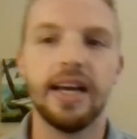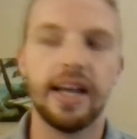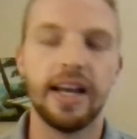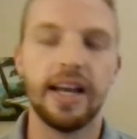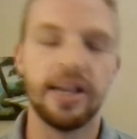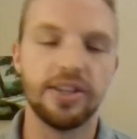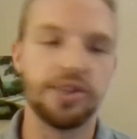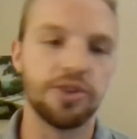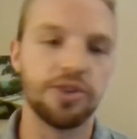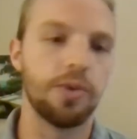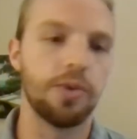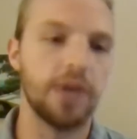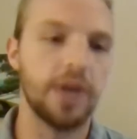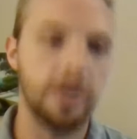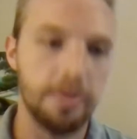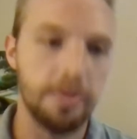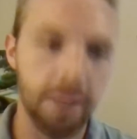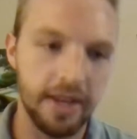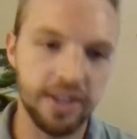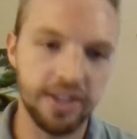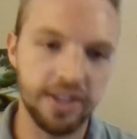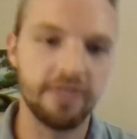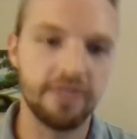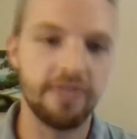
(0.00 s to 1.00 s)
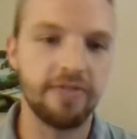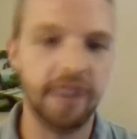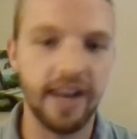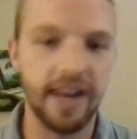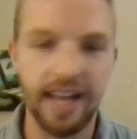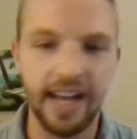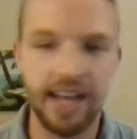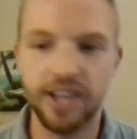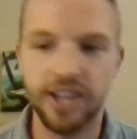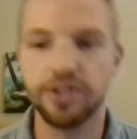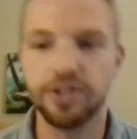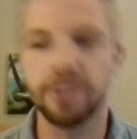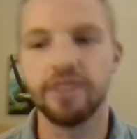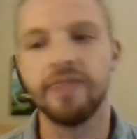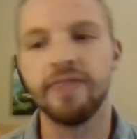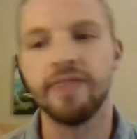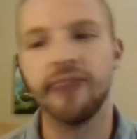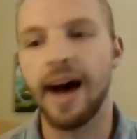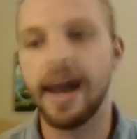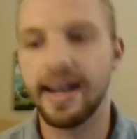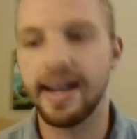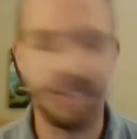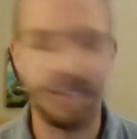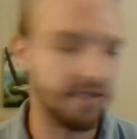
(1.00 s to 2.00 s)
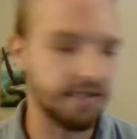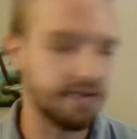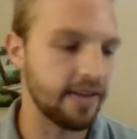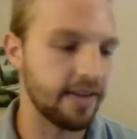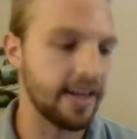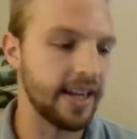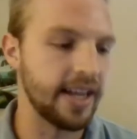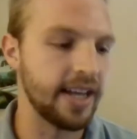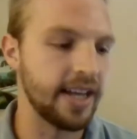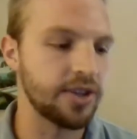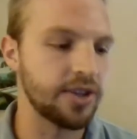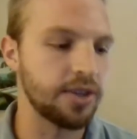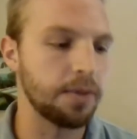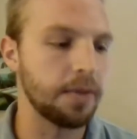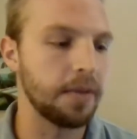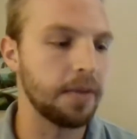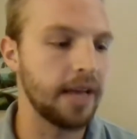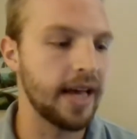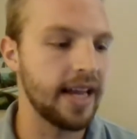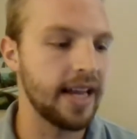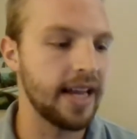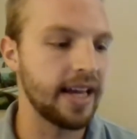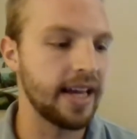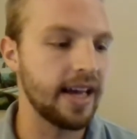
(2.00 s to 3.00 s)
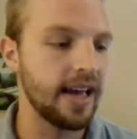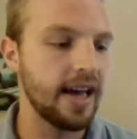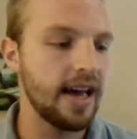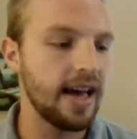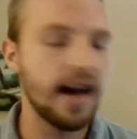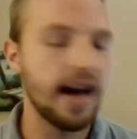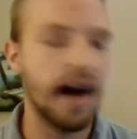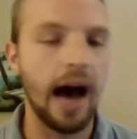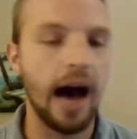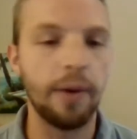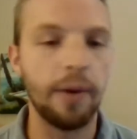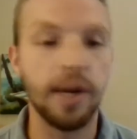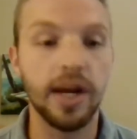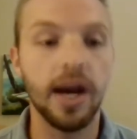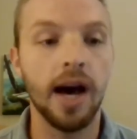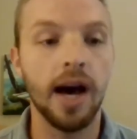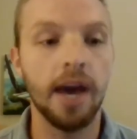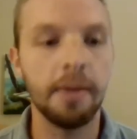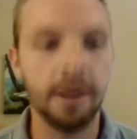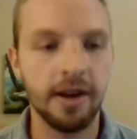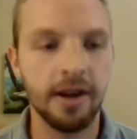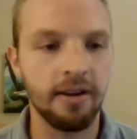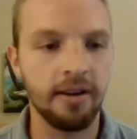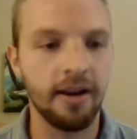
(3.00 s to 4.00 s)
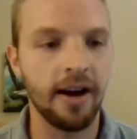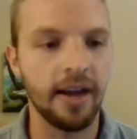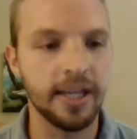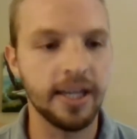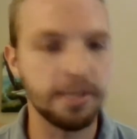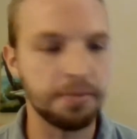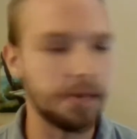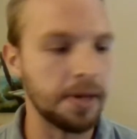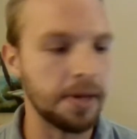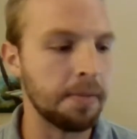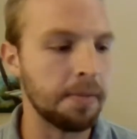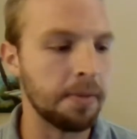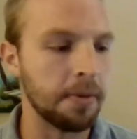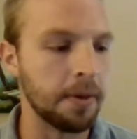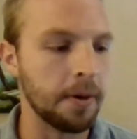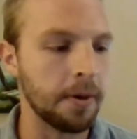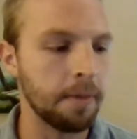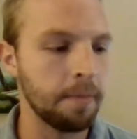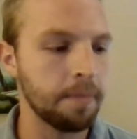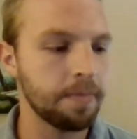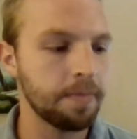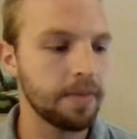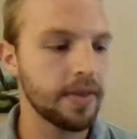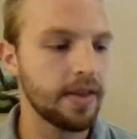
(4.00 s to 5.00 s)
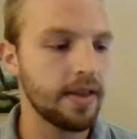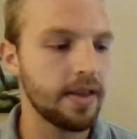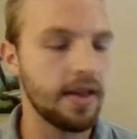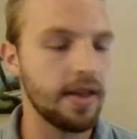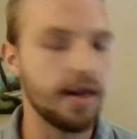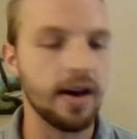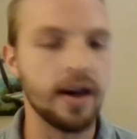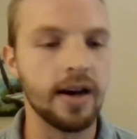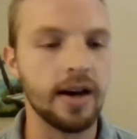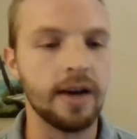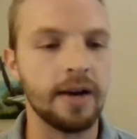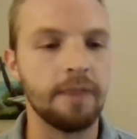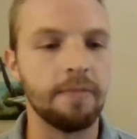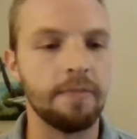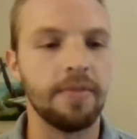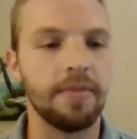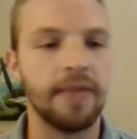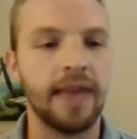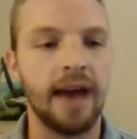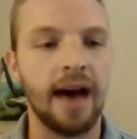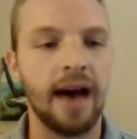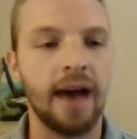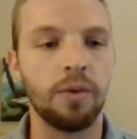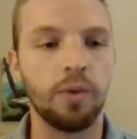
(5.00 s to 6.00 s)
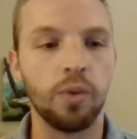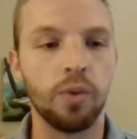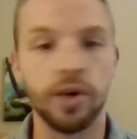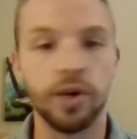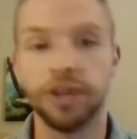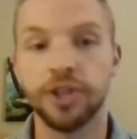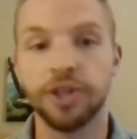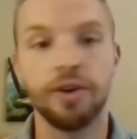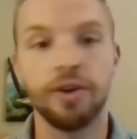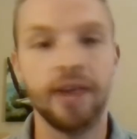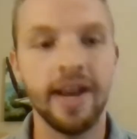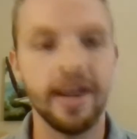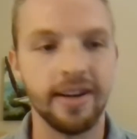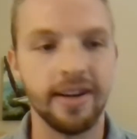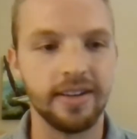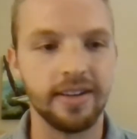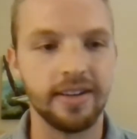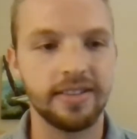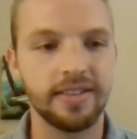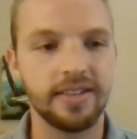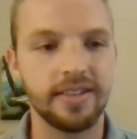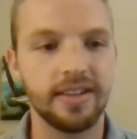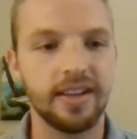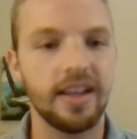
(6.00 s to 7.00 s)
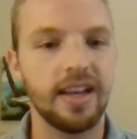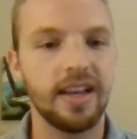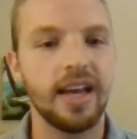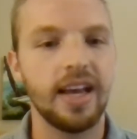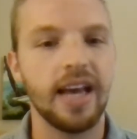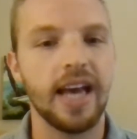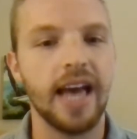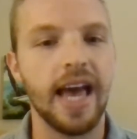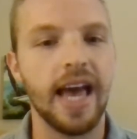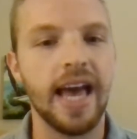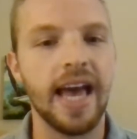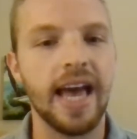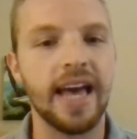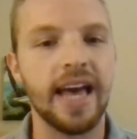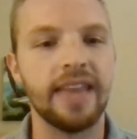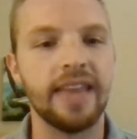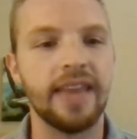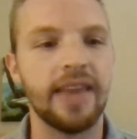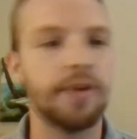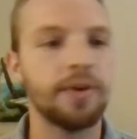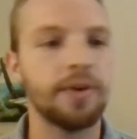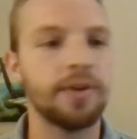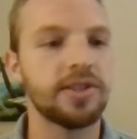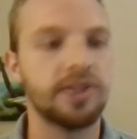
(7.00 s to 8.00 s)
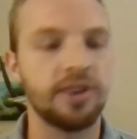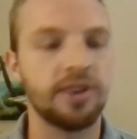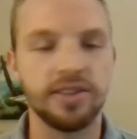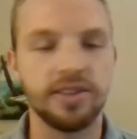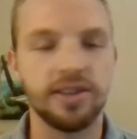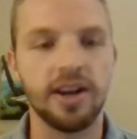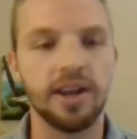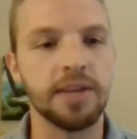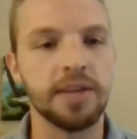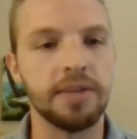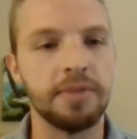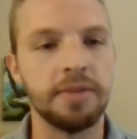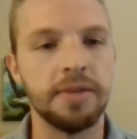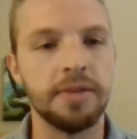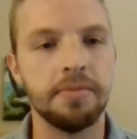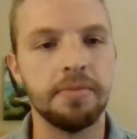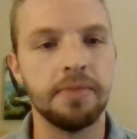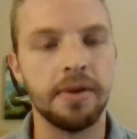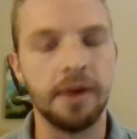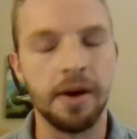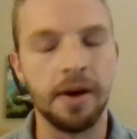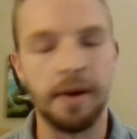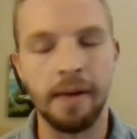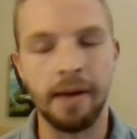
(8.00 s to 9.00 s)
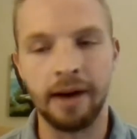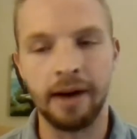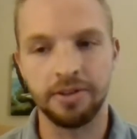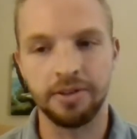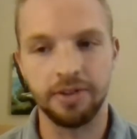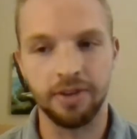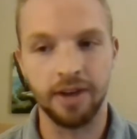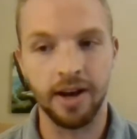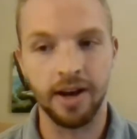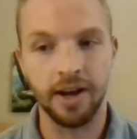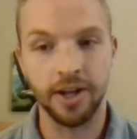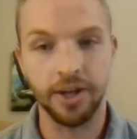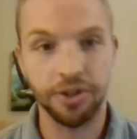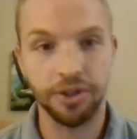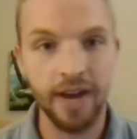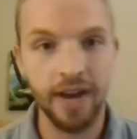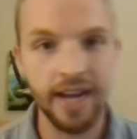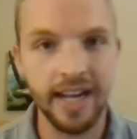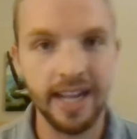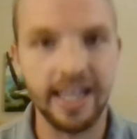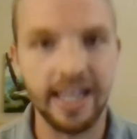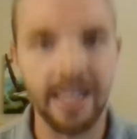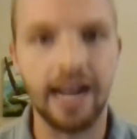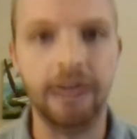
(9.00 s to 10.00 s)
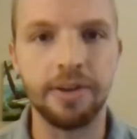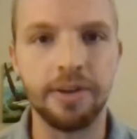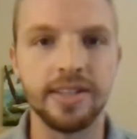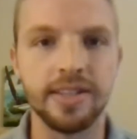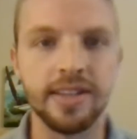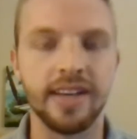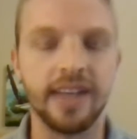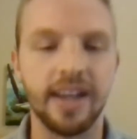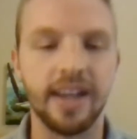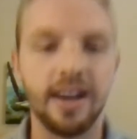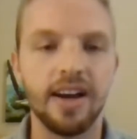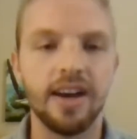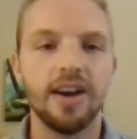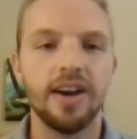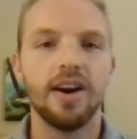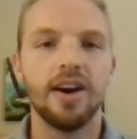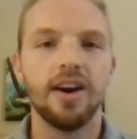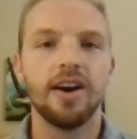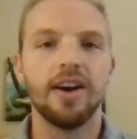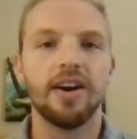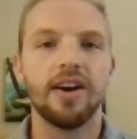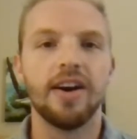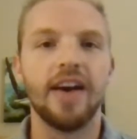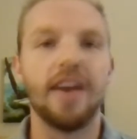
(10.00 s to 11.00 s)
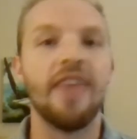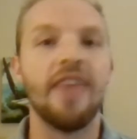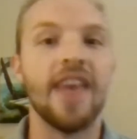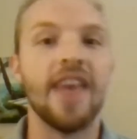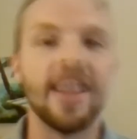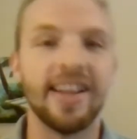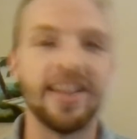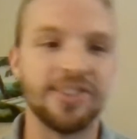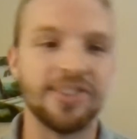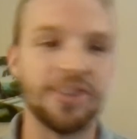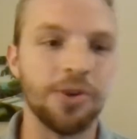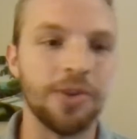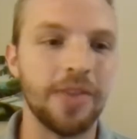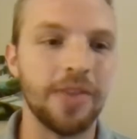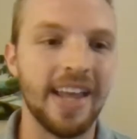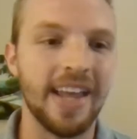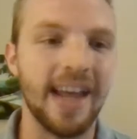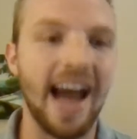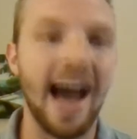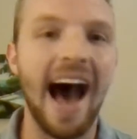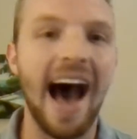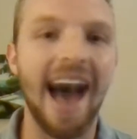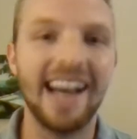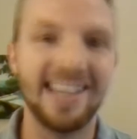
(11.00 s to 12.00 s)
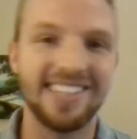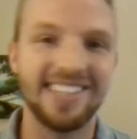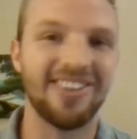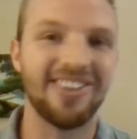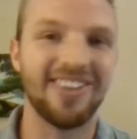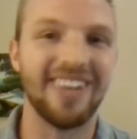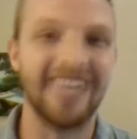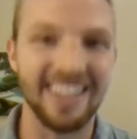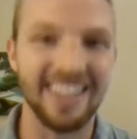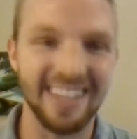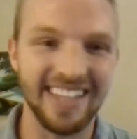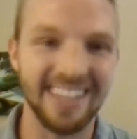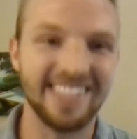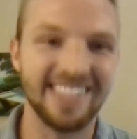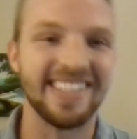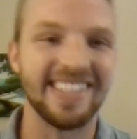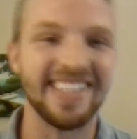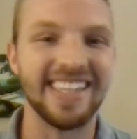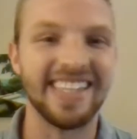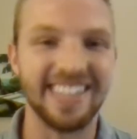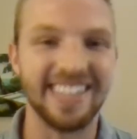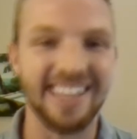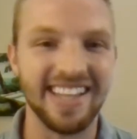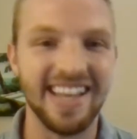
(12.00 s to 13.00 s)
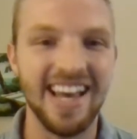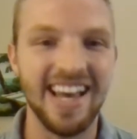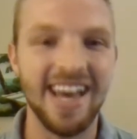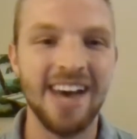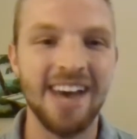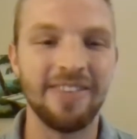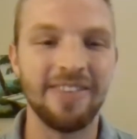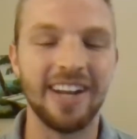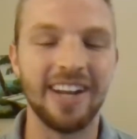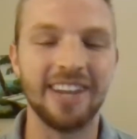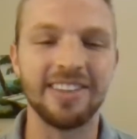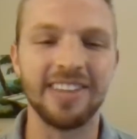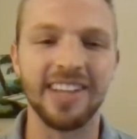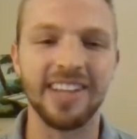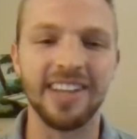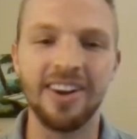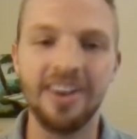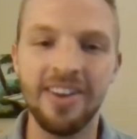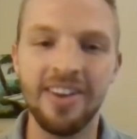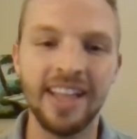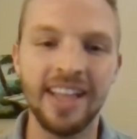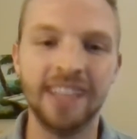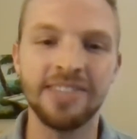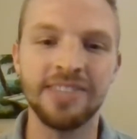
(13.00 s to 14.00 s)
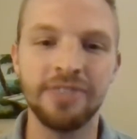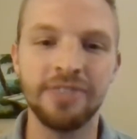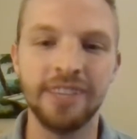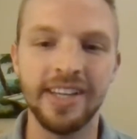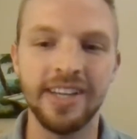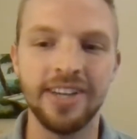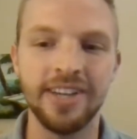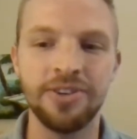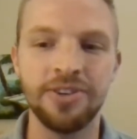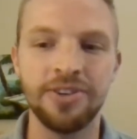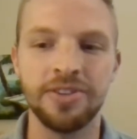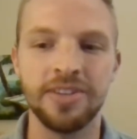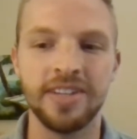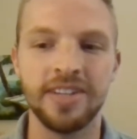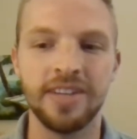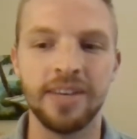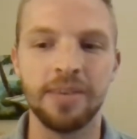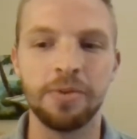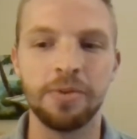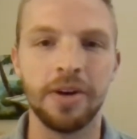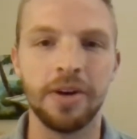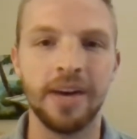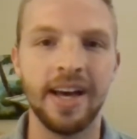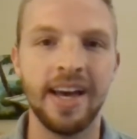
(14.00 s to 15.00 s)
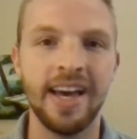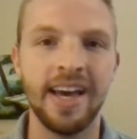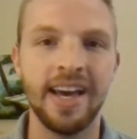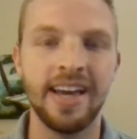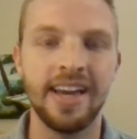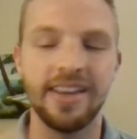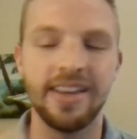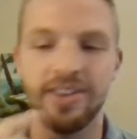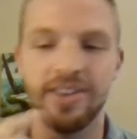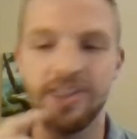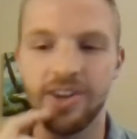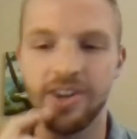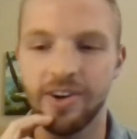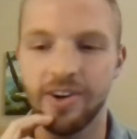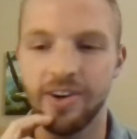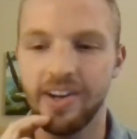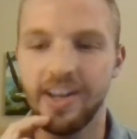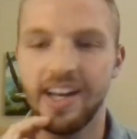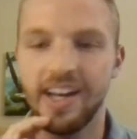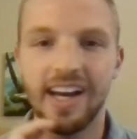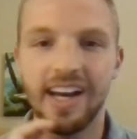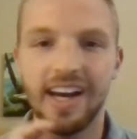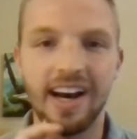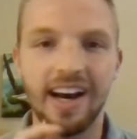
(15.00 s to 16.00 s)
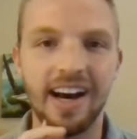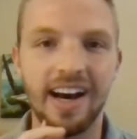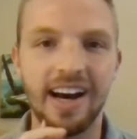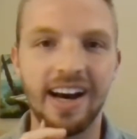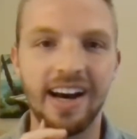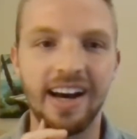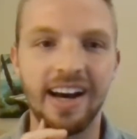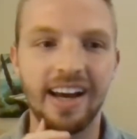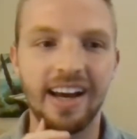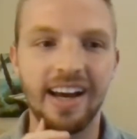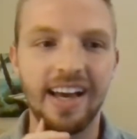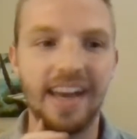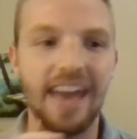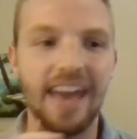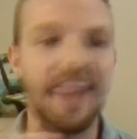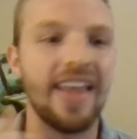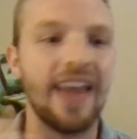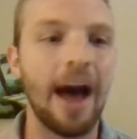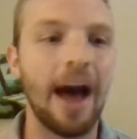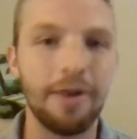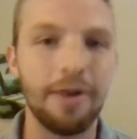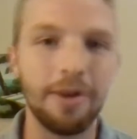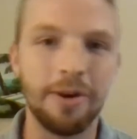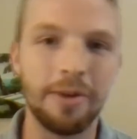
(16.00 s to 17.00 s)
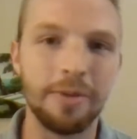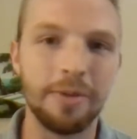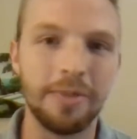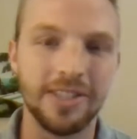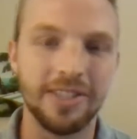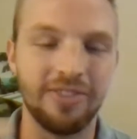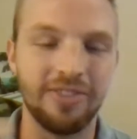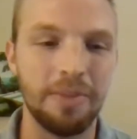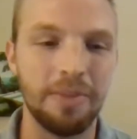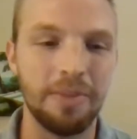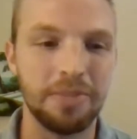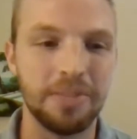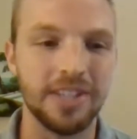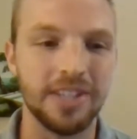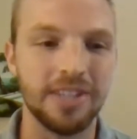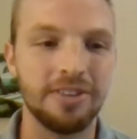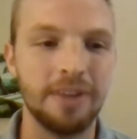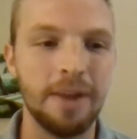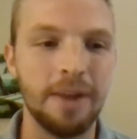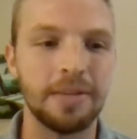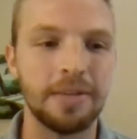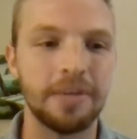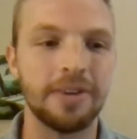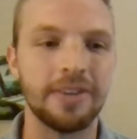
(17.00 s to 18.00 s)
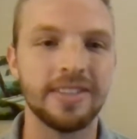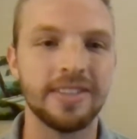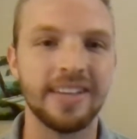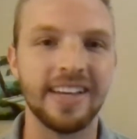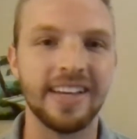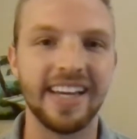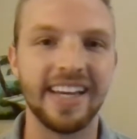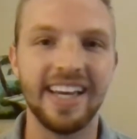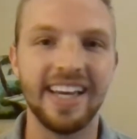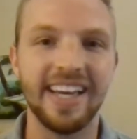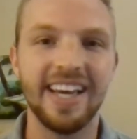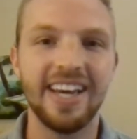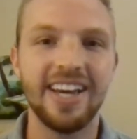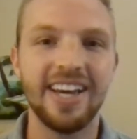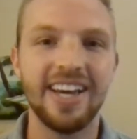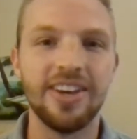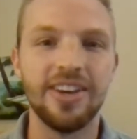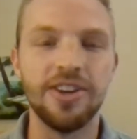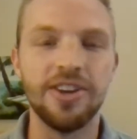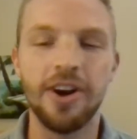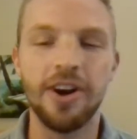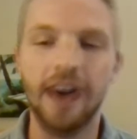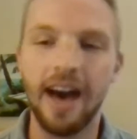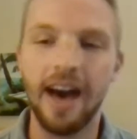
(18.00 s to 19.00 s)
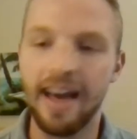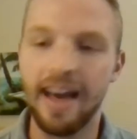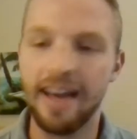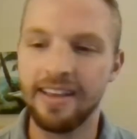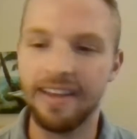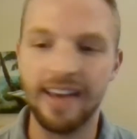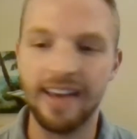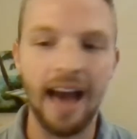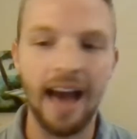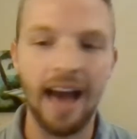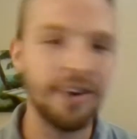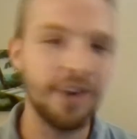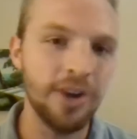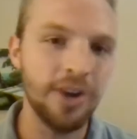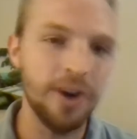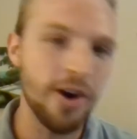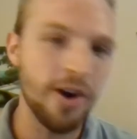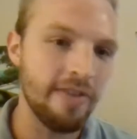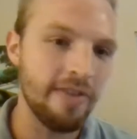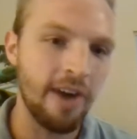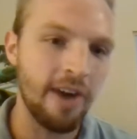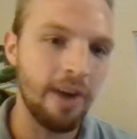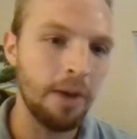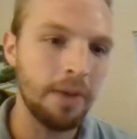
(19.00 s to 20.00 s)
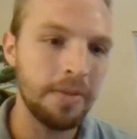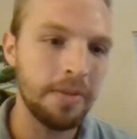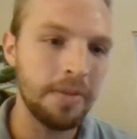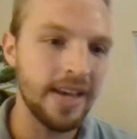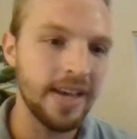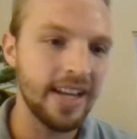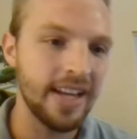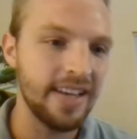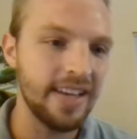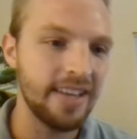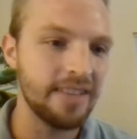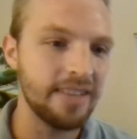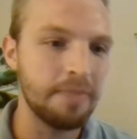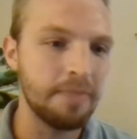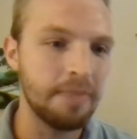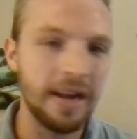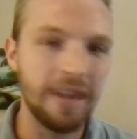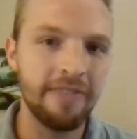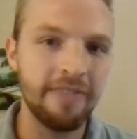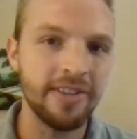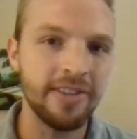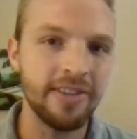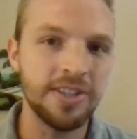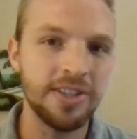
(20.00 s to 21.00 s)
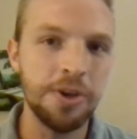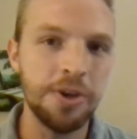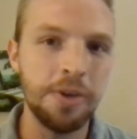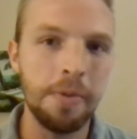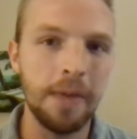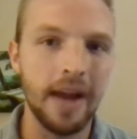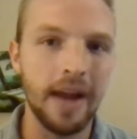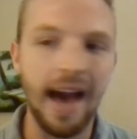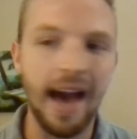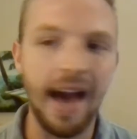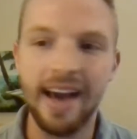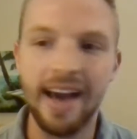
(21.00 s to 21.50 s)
And so when you mentioned financial advising, financial planning, I would come across people that were traders, and they would start talking to me about trading, and I was like, and then I started listening to them, and I was like, oh, that's really interesting. Well, hey, and I would almost flip the script. I was like, I don't know if I'll be any benefit to you, but I